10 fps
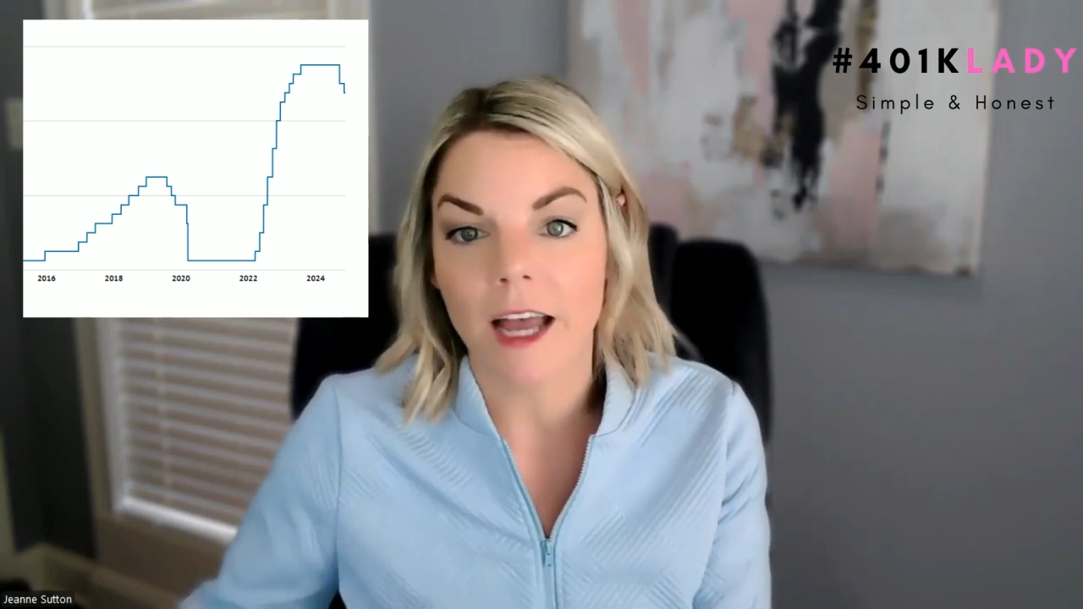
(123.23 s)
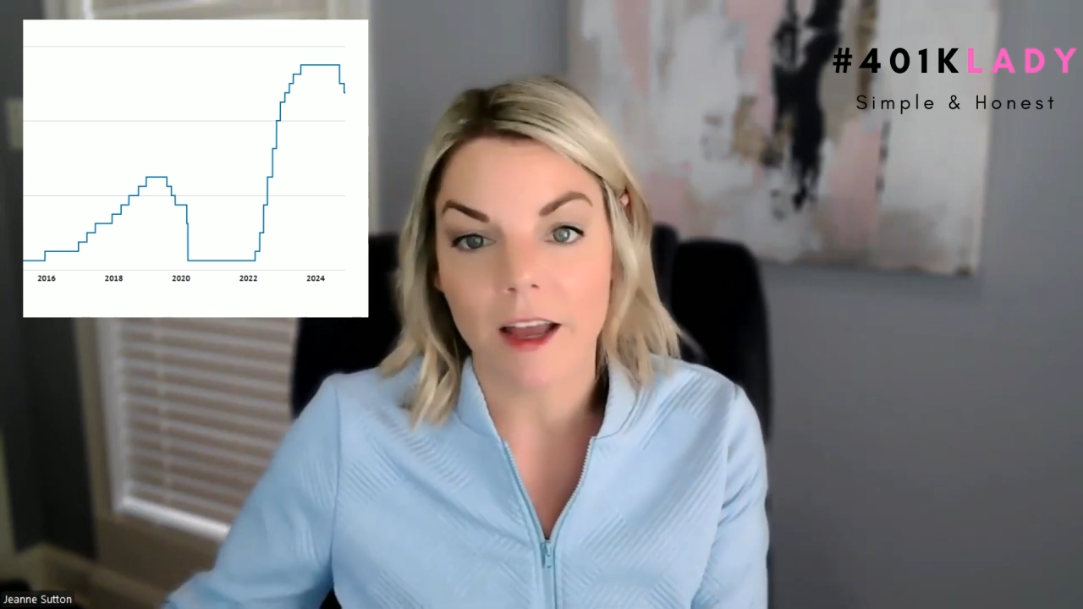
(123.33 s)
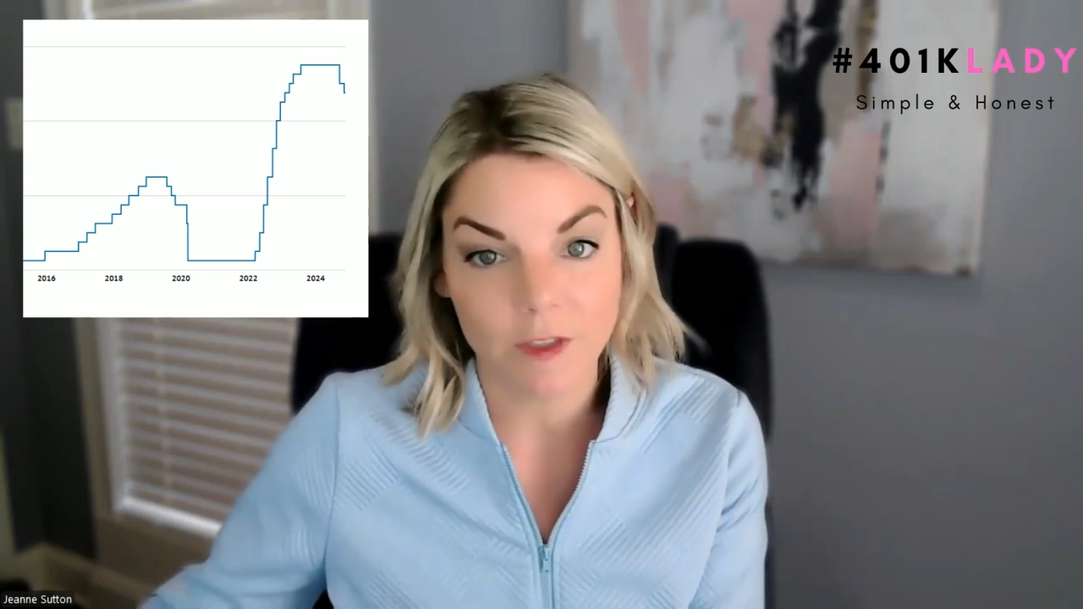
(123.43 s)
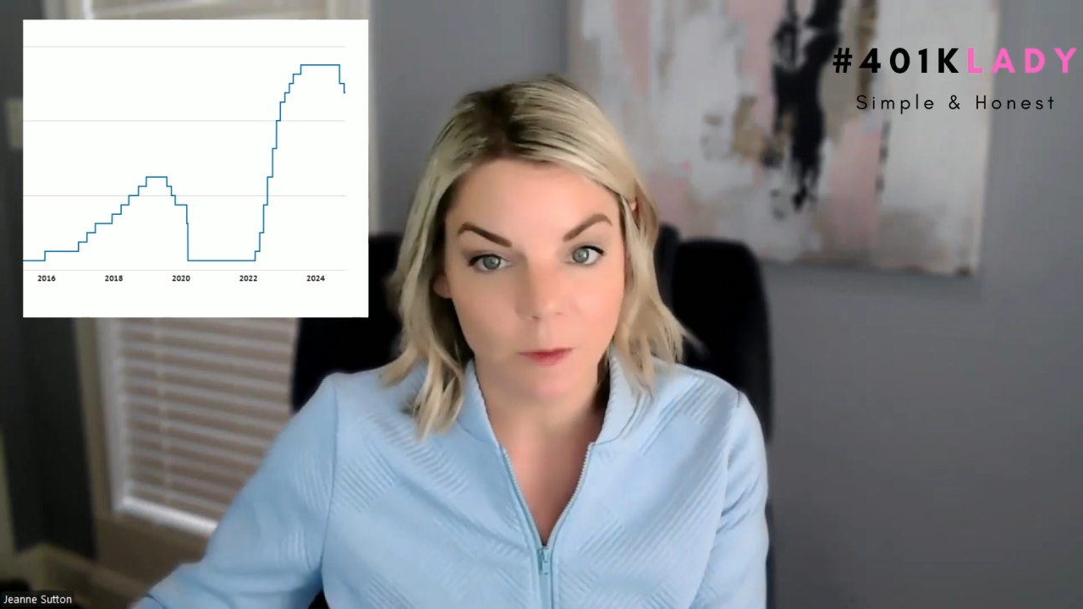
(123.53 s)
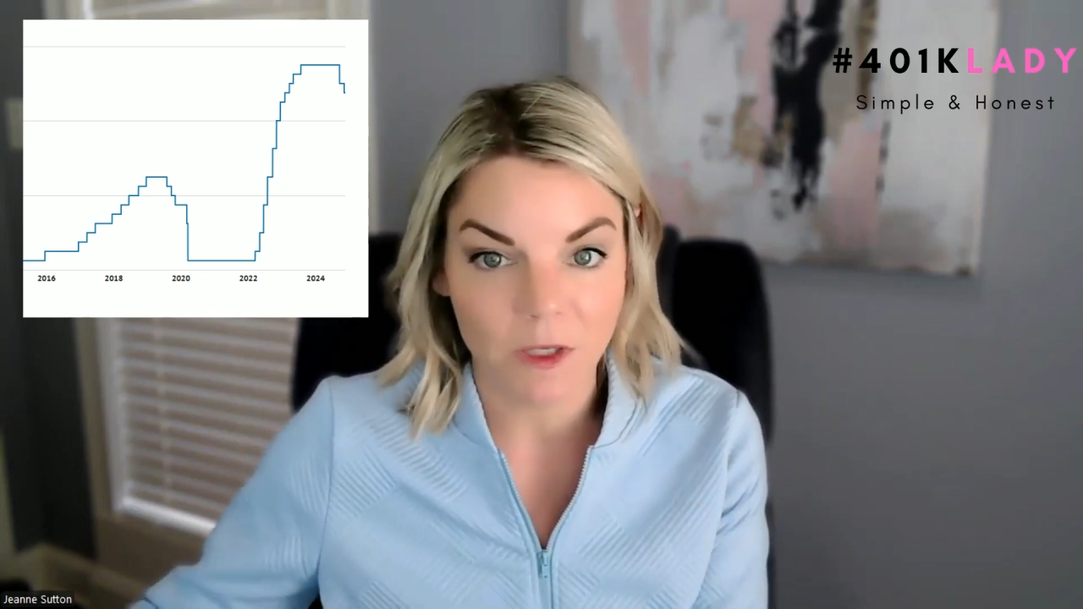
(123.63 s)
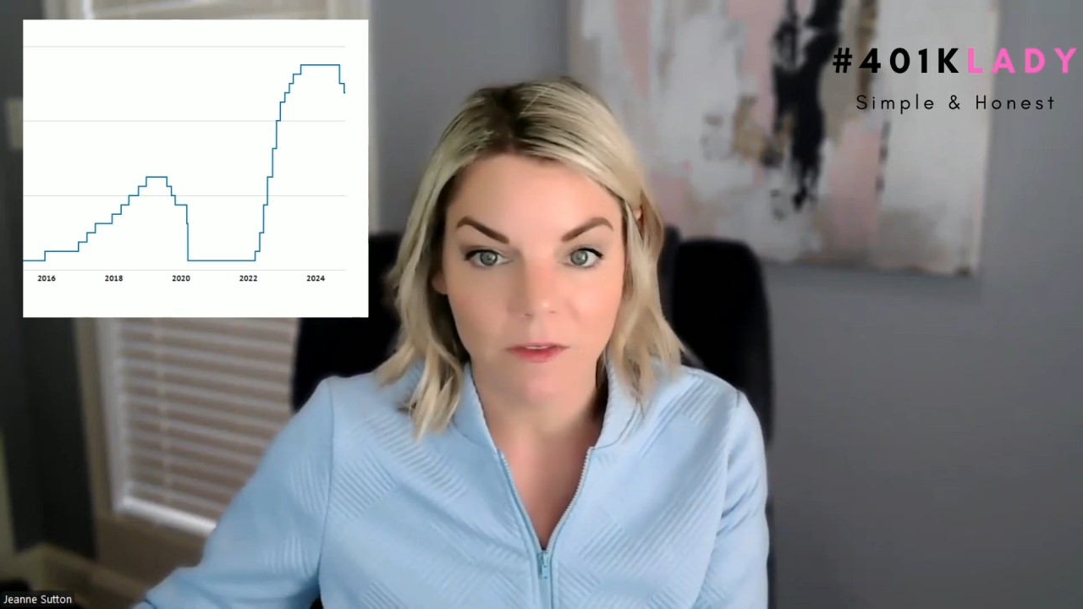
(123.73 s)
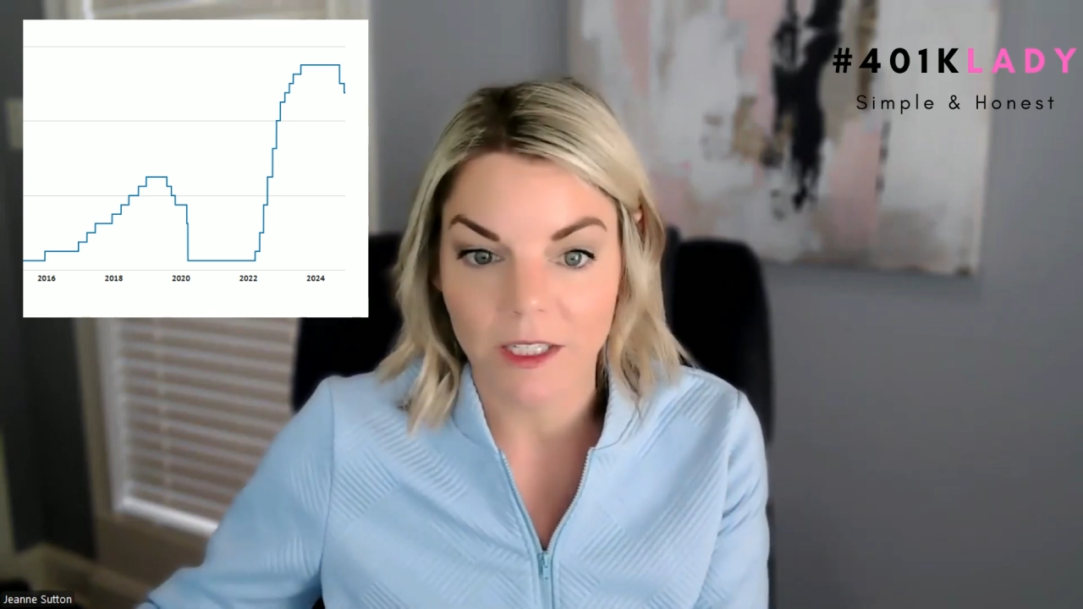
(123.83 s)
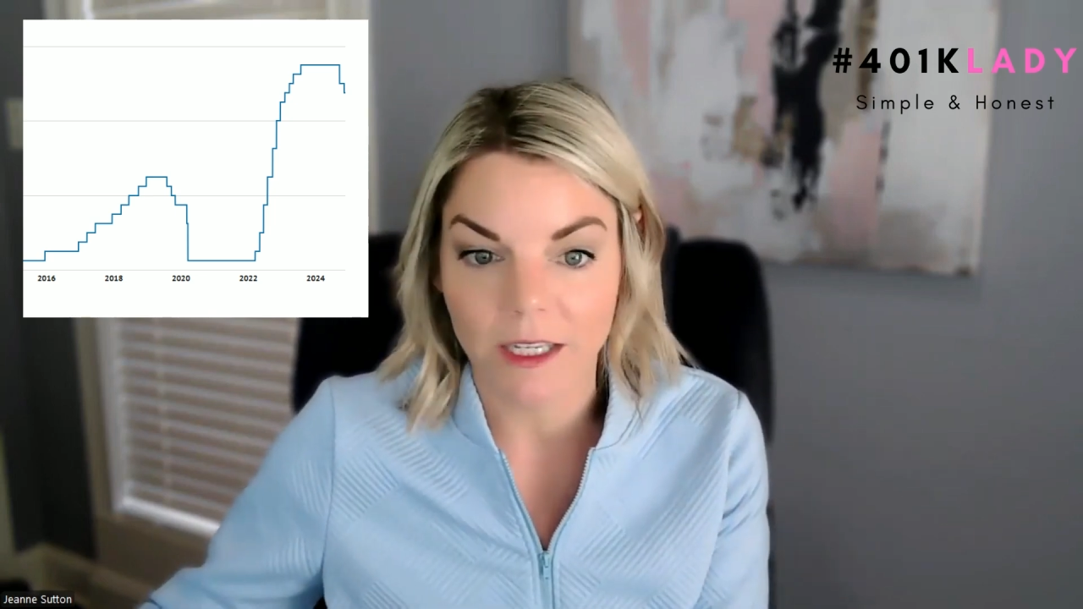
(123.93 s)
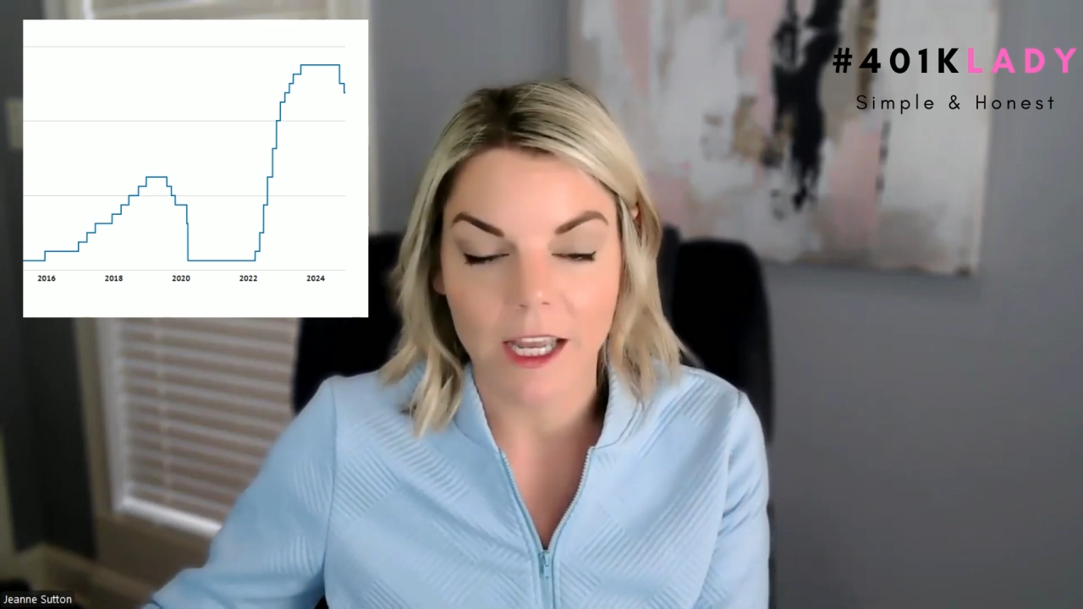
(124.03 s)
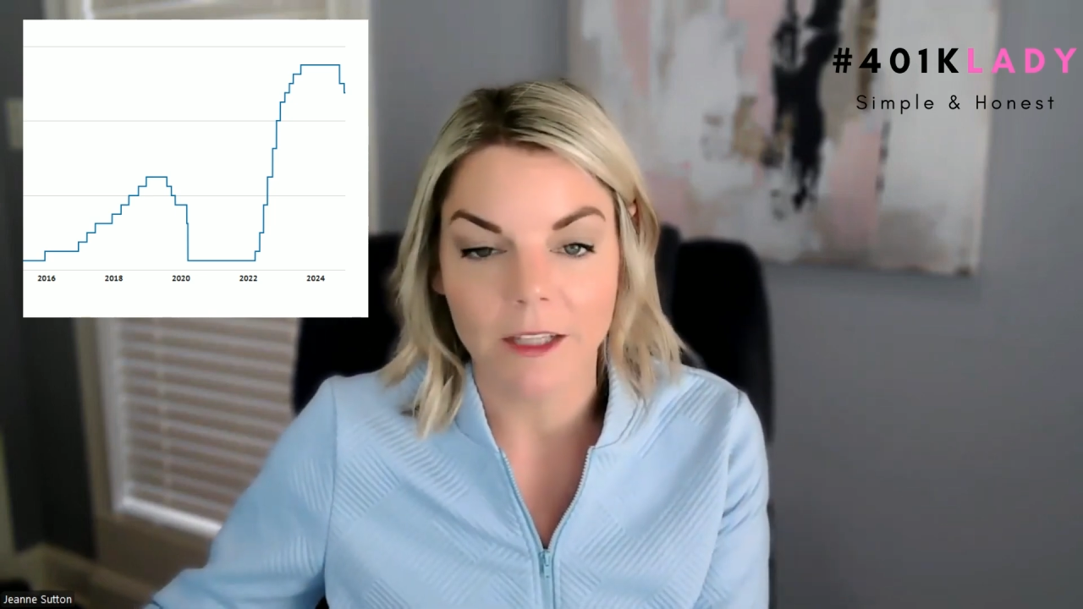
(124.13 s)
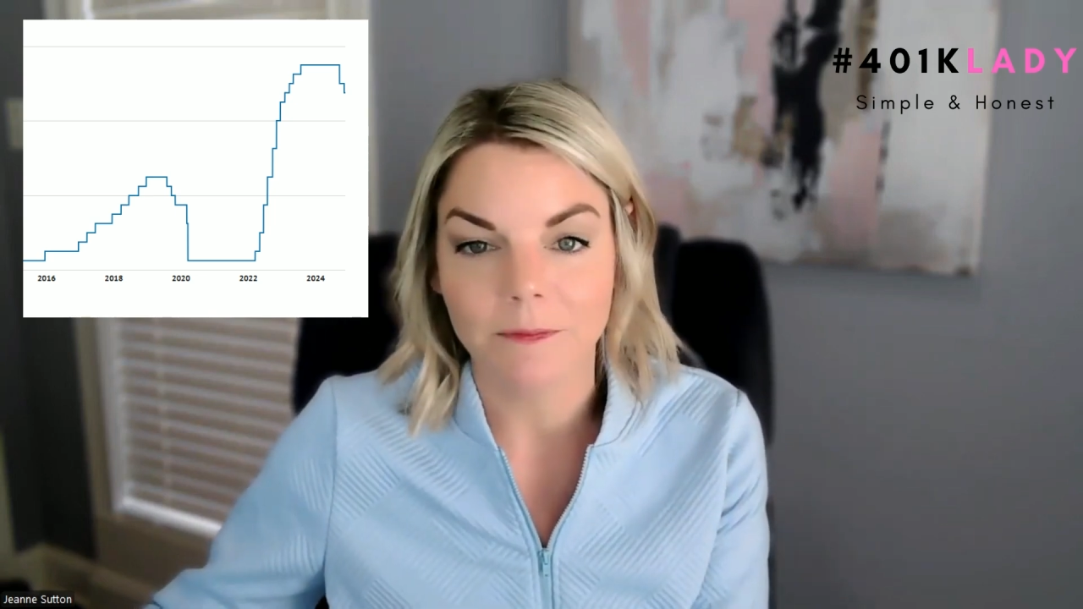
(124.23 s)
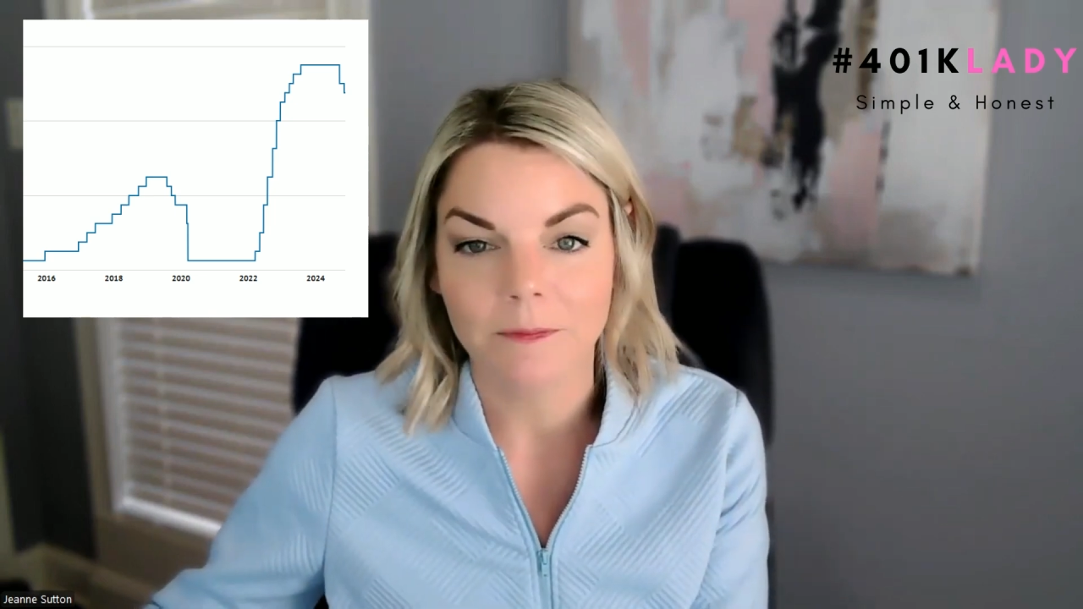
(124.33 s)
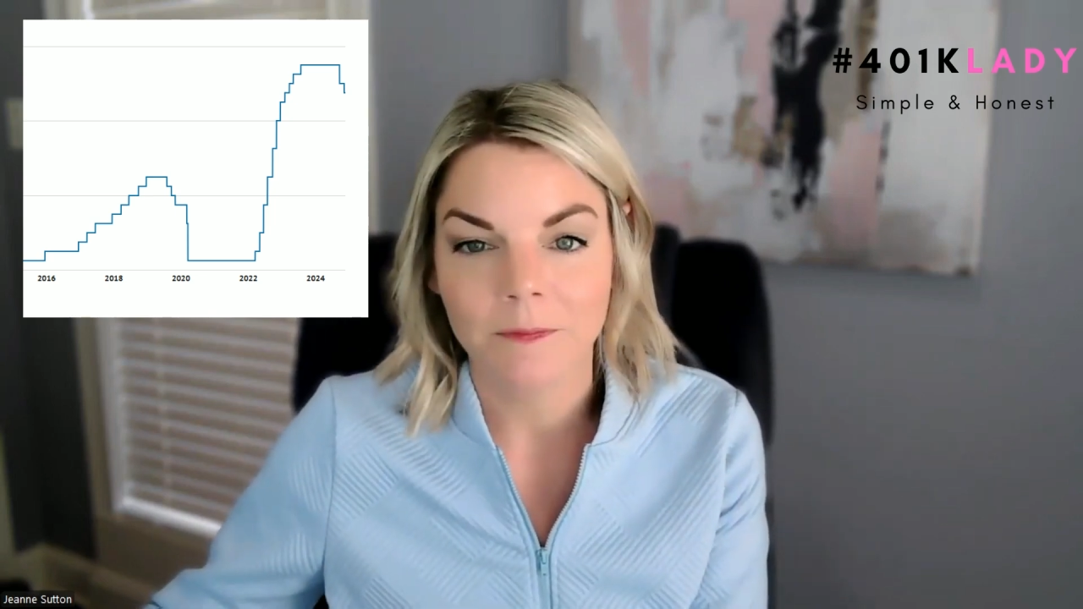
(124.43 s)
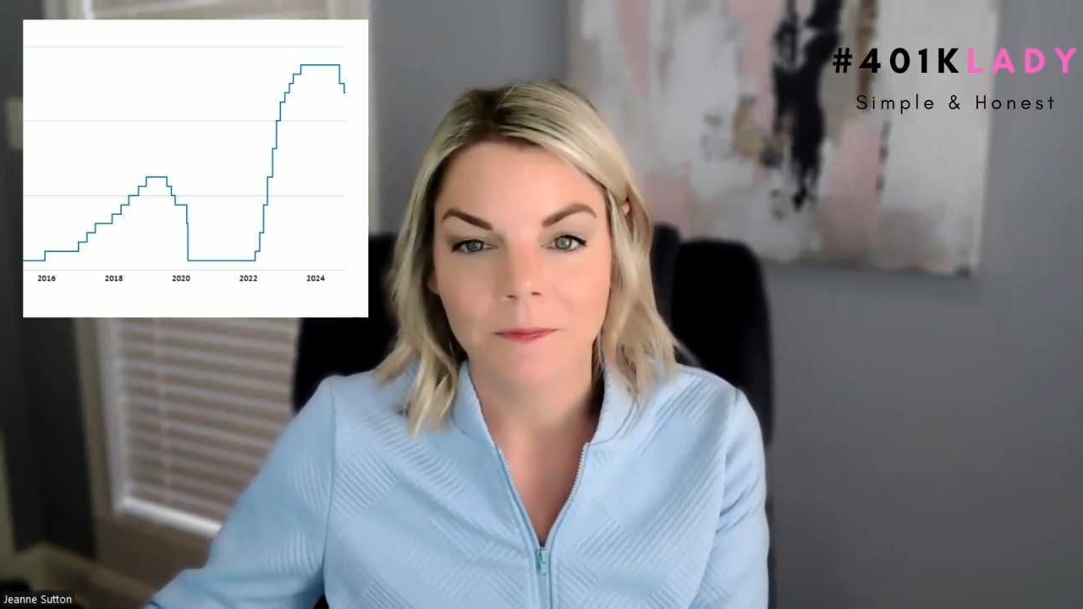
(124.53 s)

have to pivot again.